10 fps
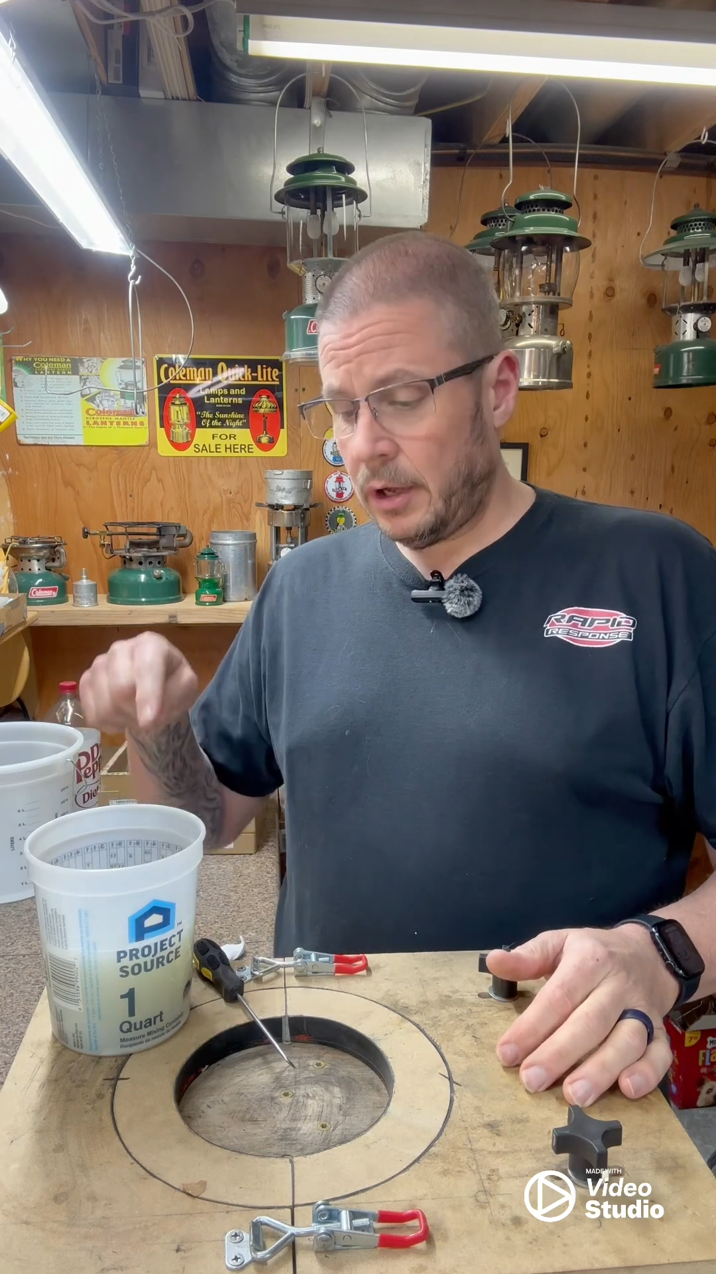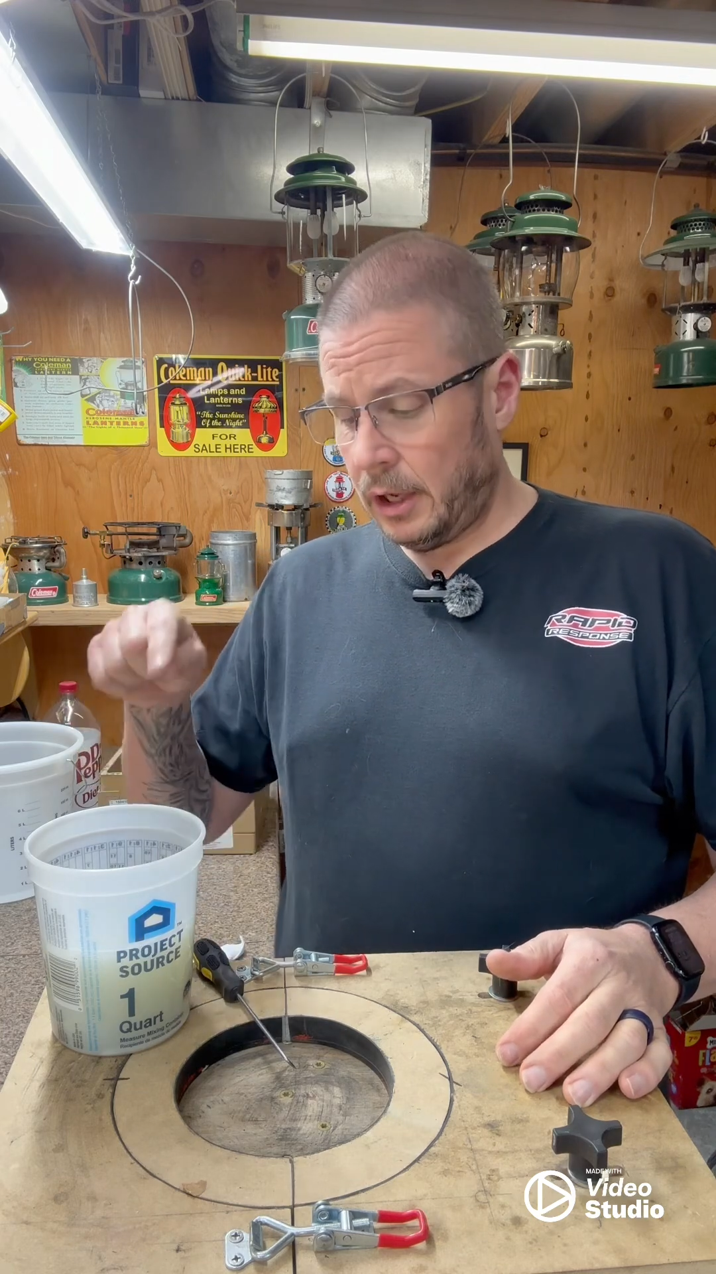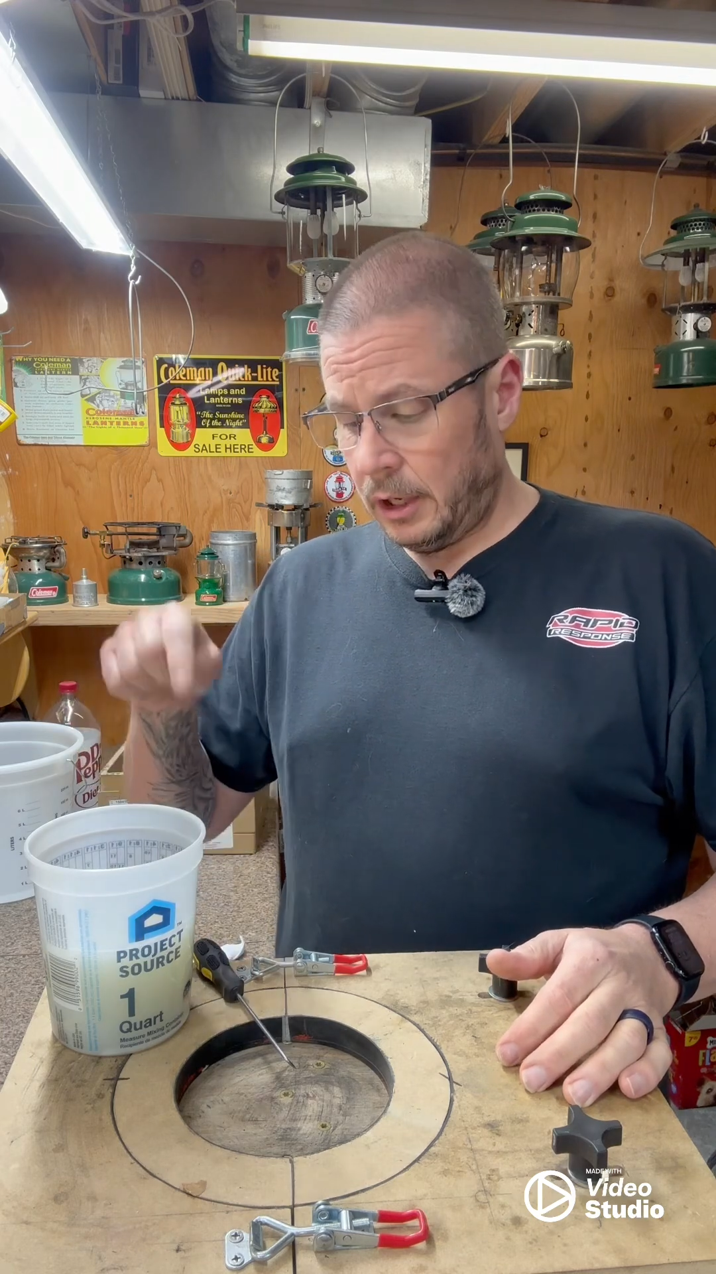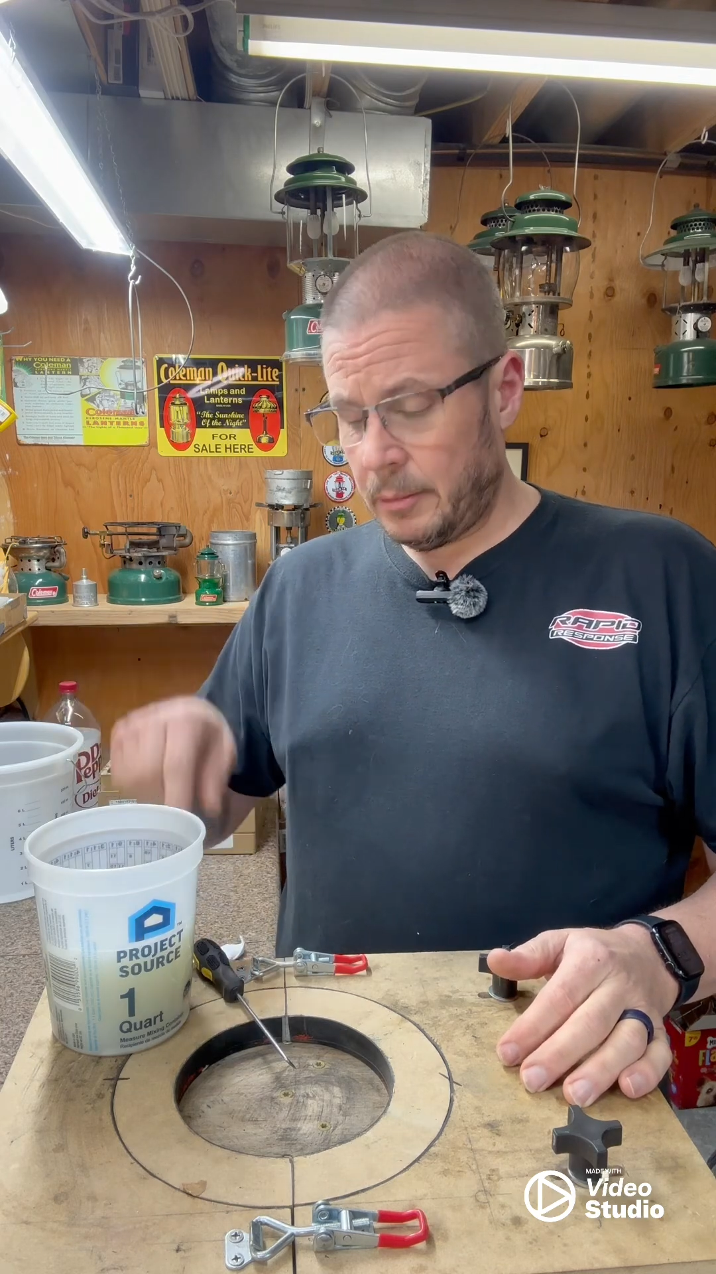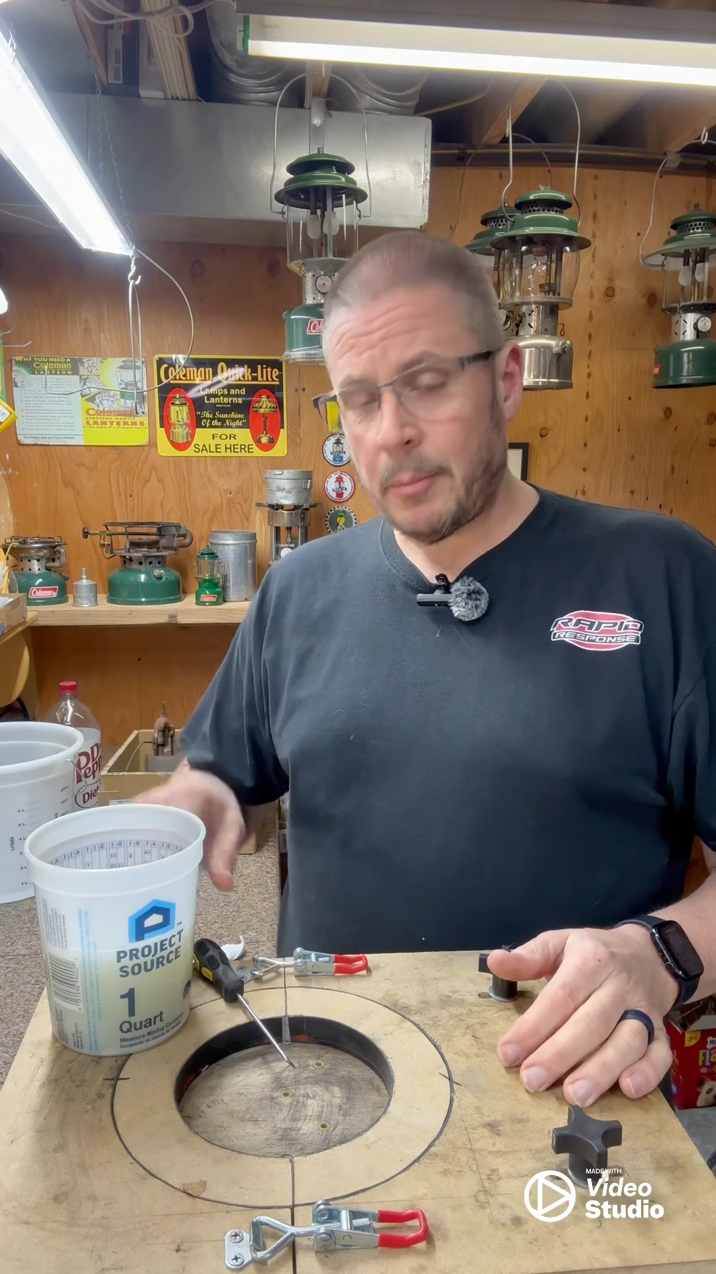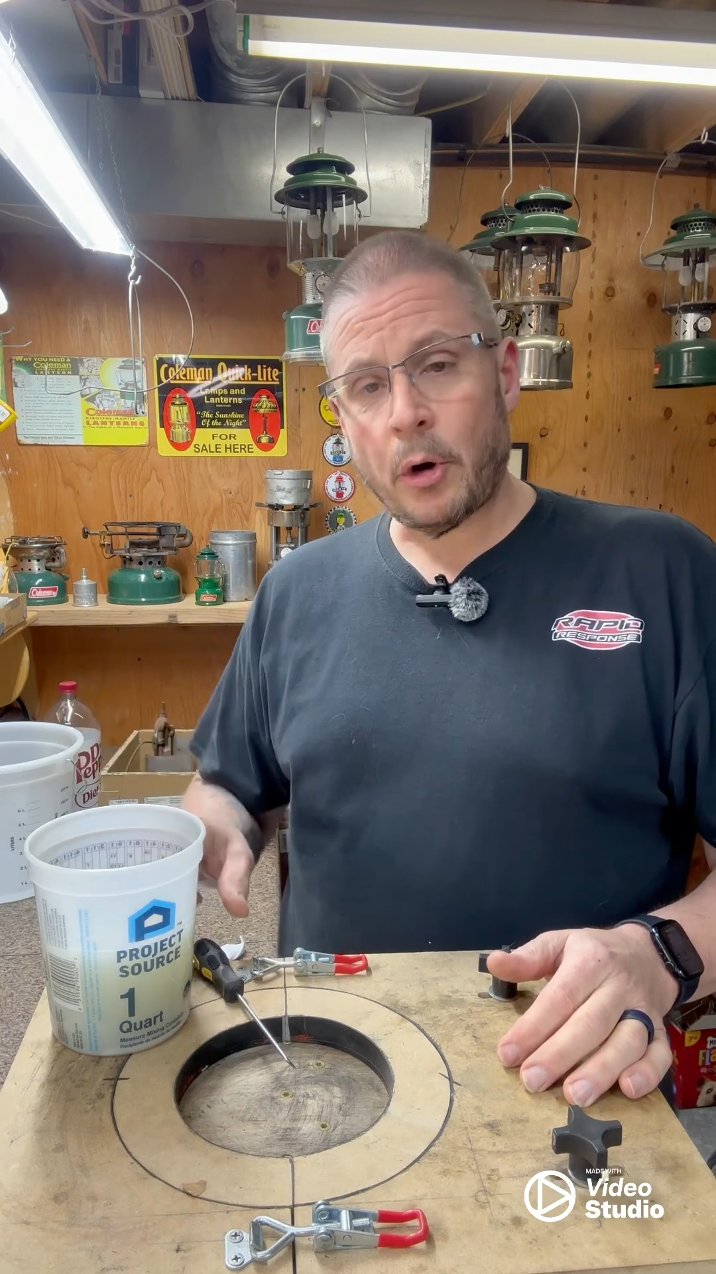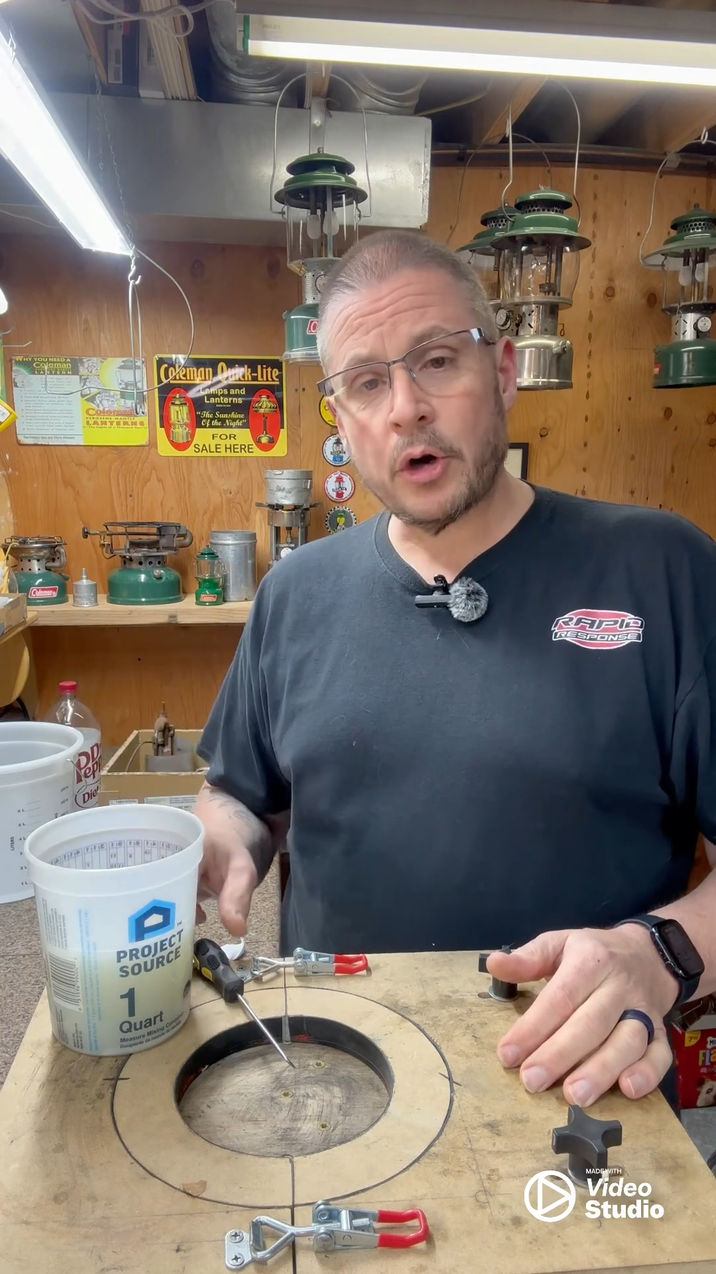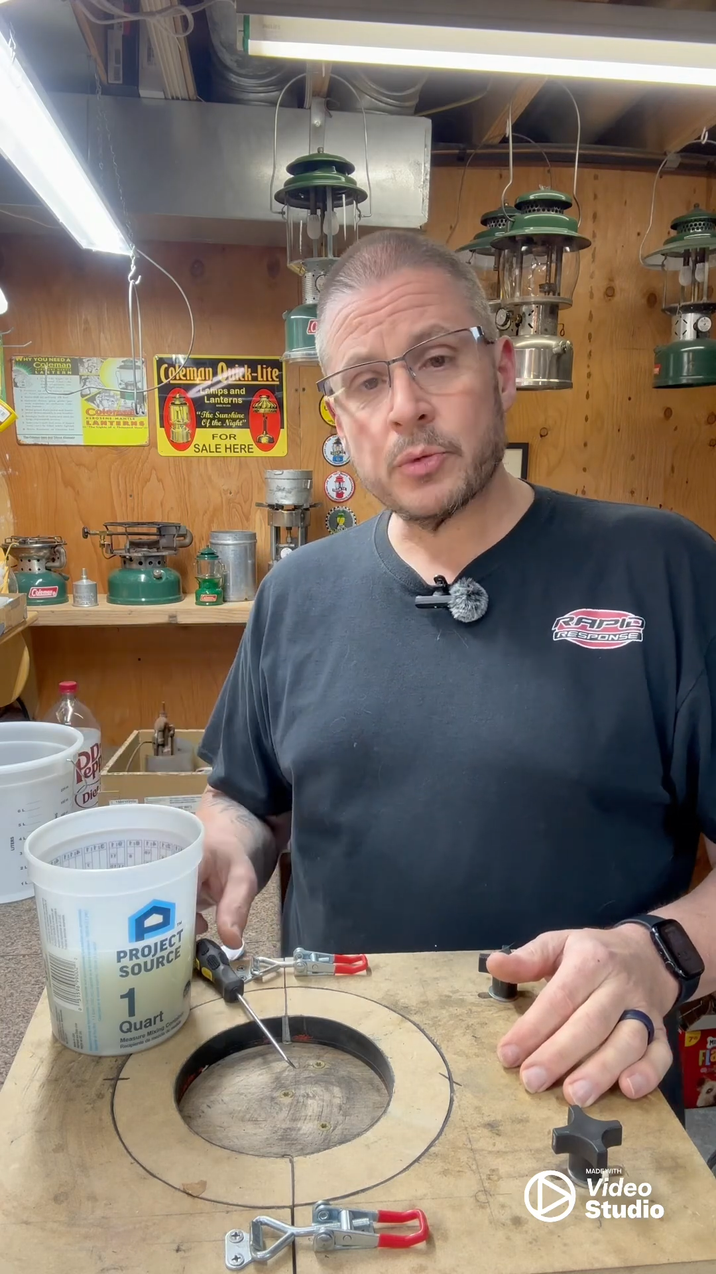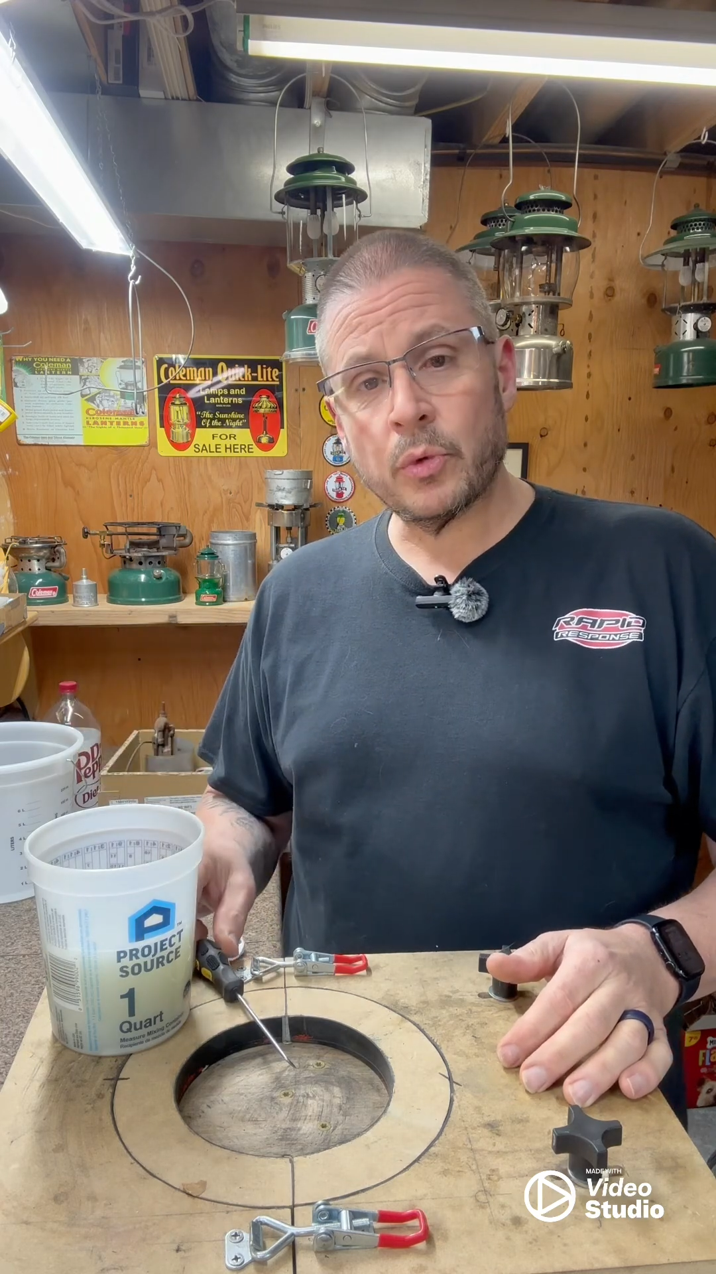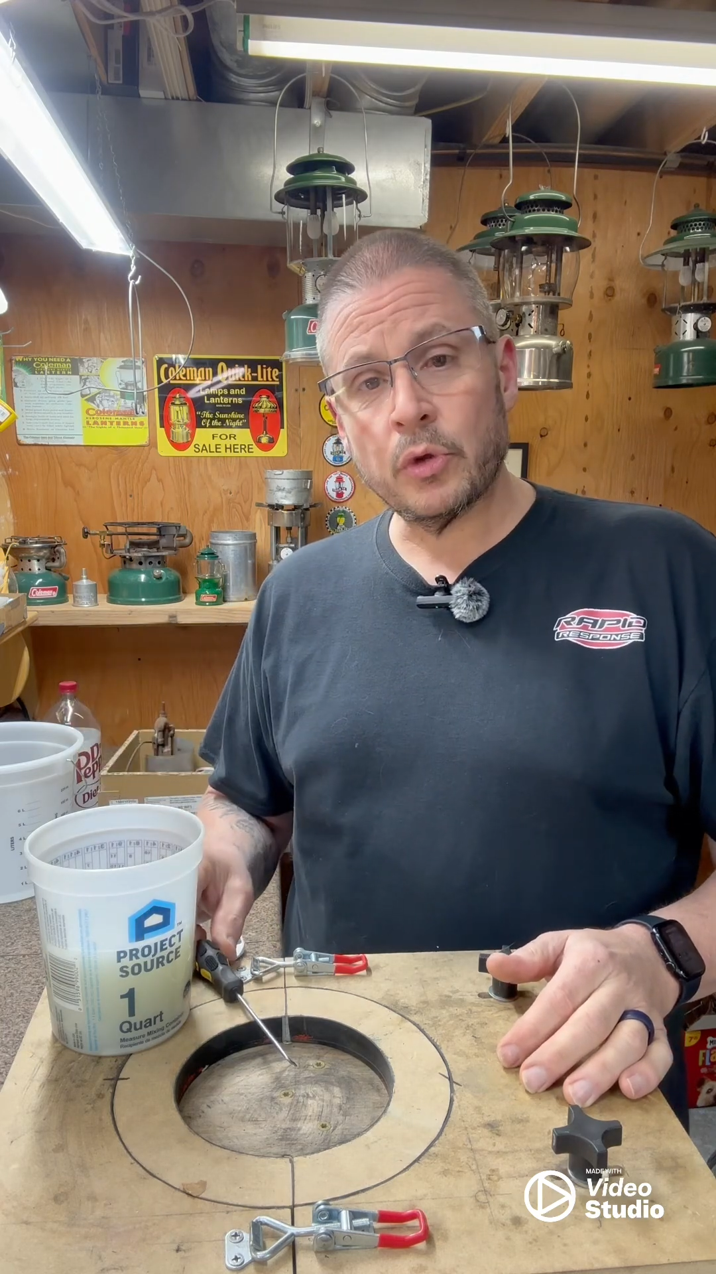my parts